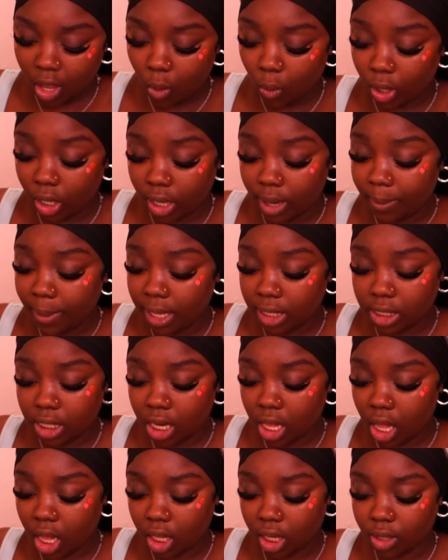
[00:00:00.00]
We're gonna mix it
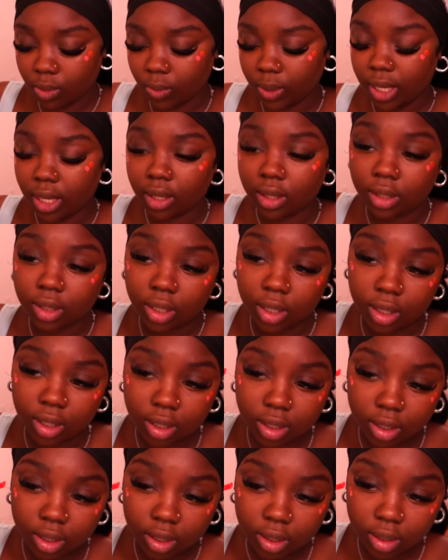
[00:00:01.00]
all, aren't we? Look.